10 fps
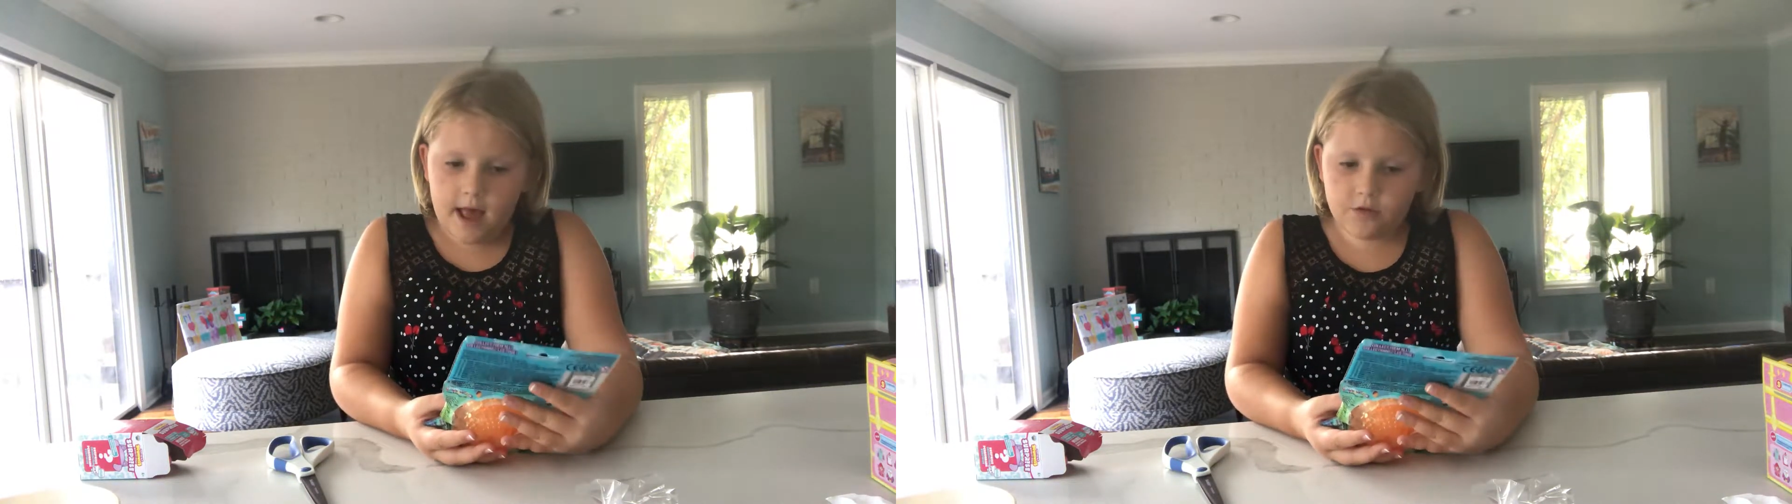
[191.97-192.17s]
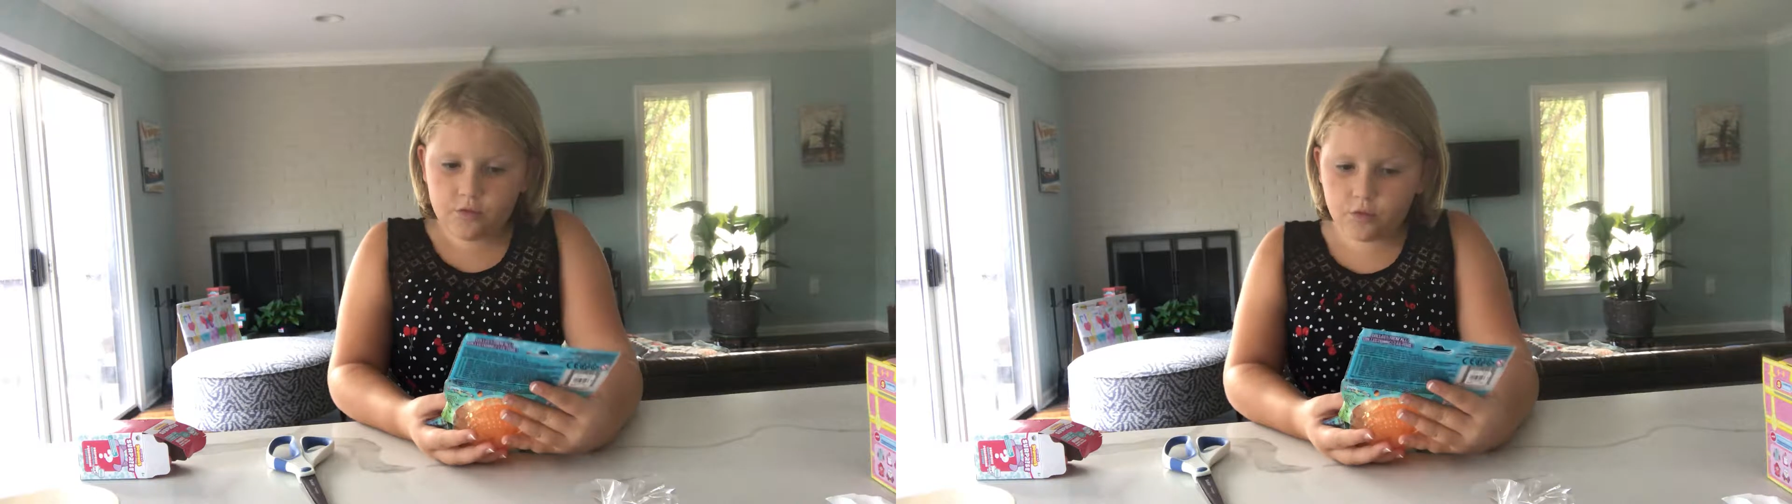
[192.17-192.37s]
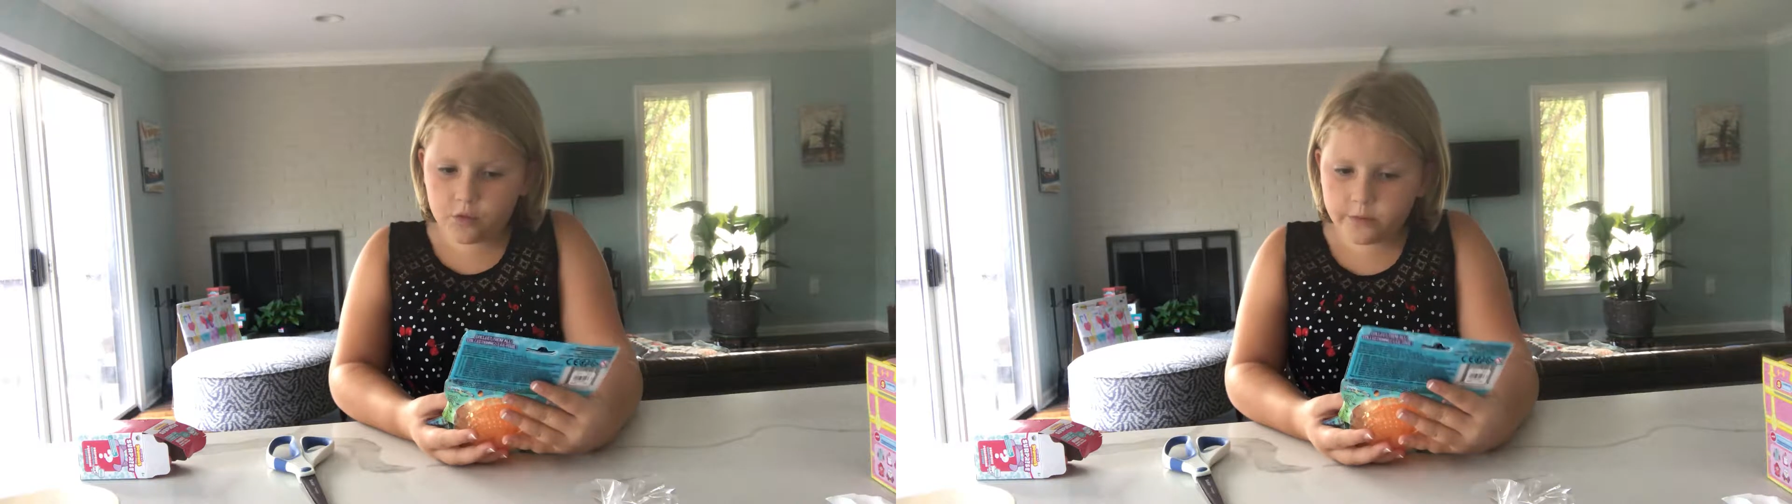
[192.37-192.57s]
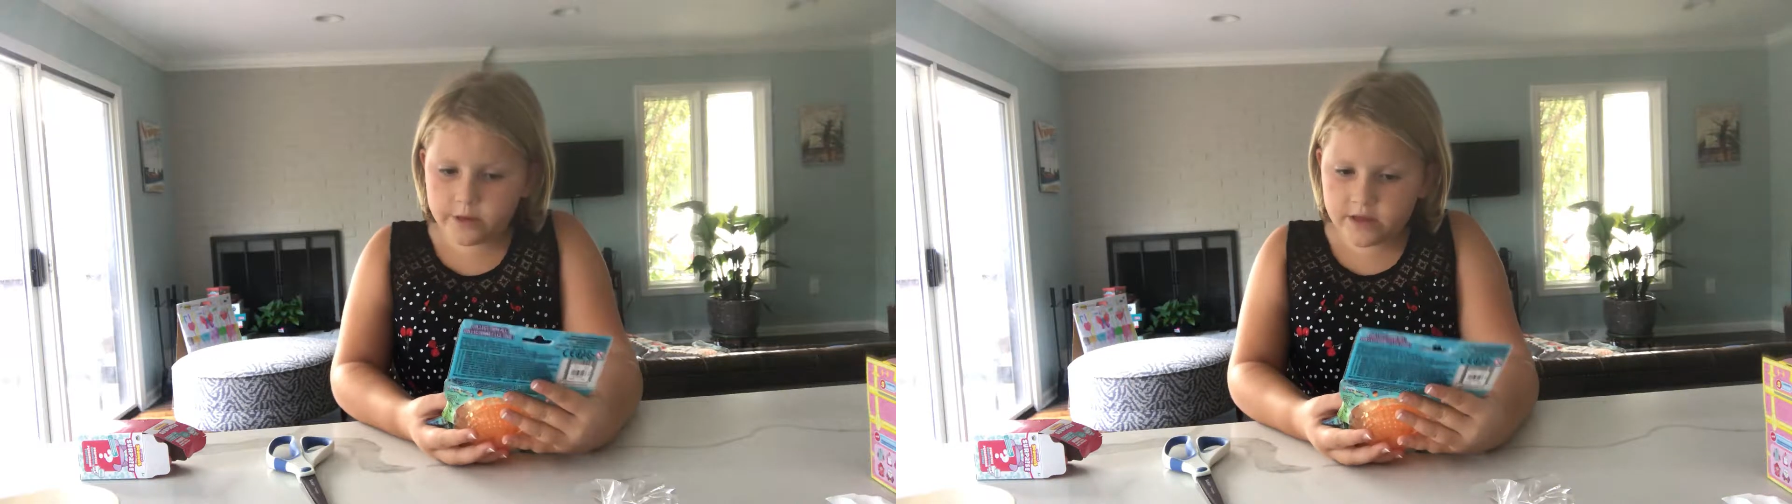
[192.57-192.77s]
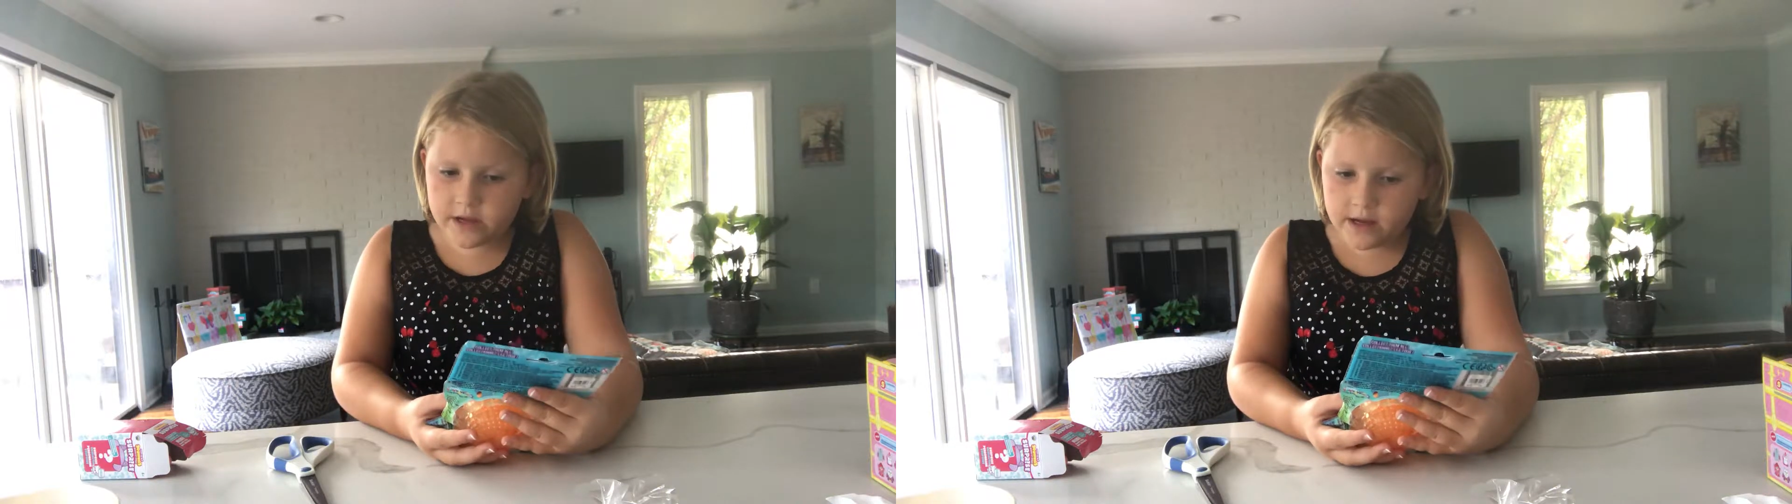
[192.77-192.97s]
has
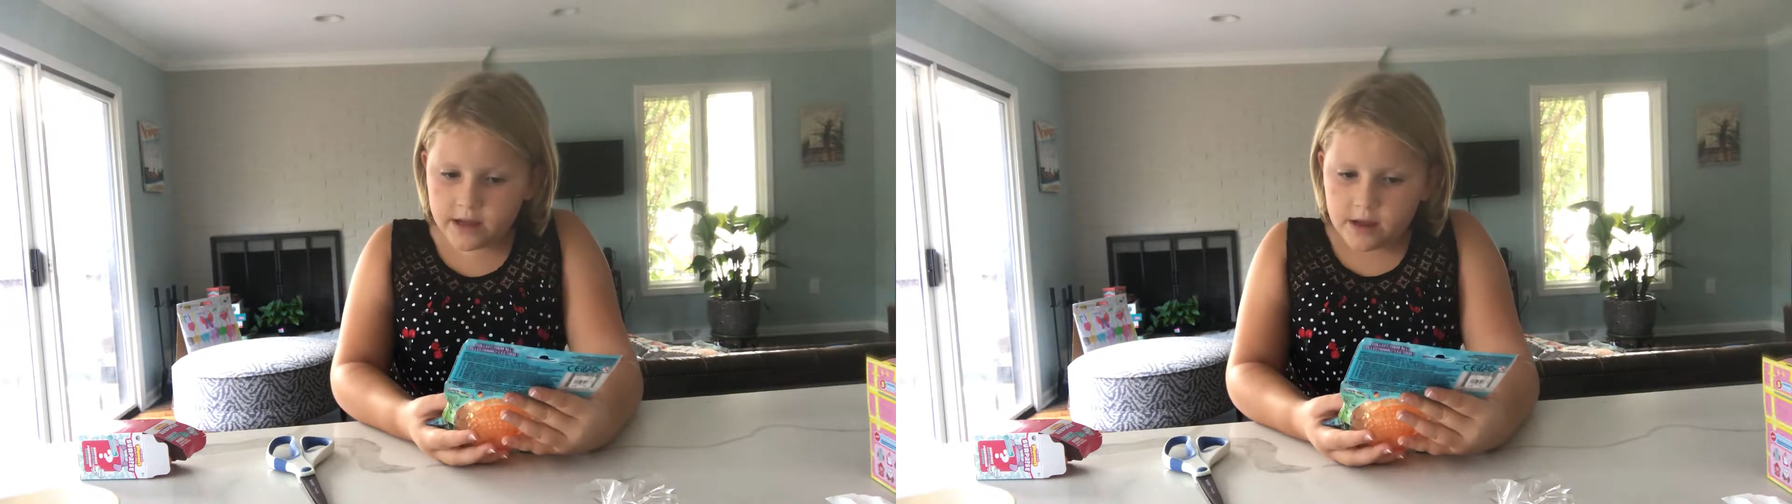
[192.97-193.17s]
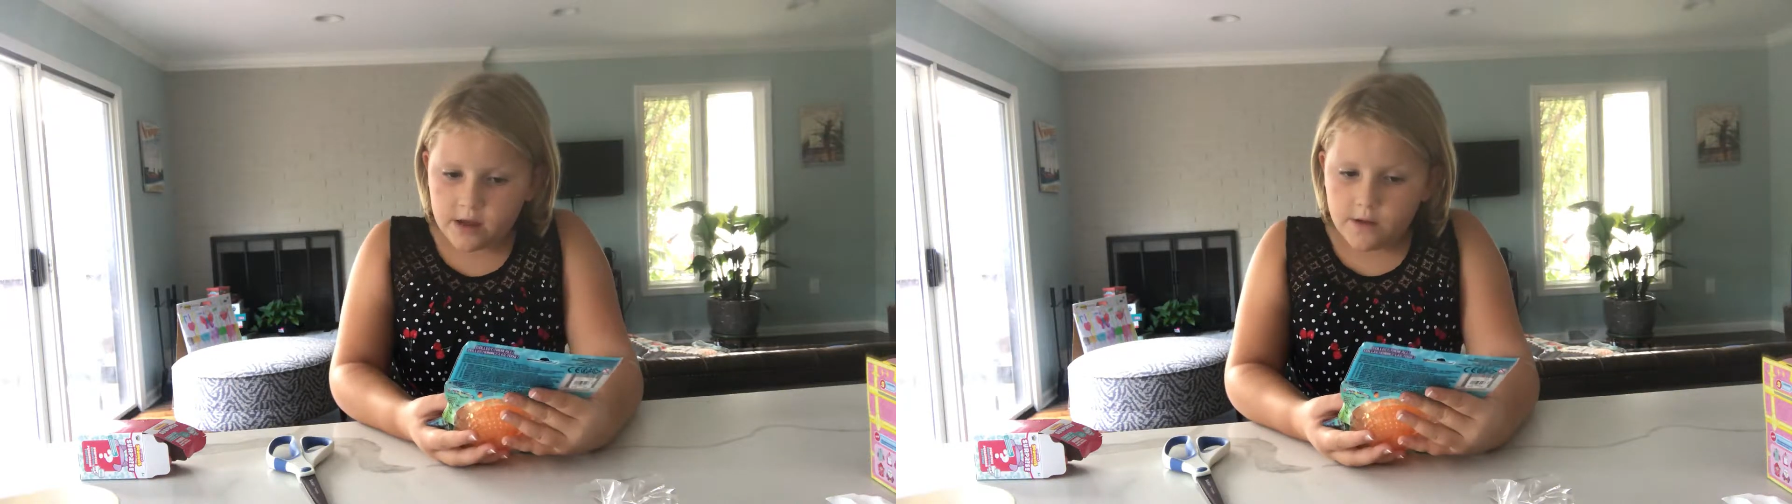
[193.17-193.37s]
Orbeez in it,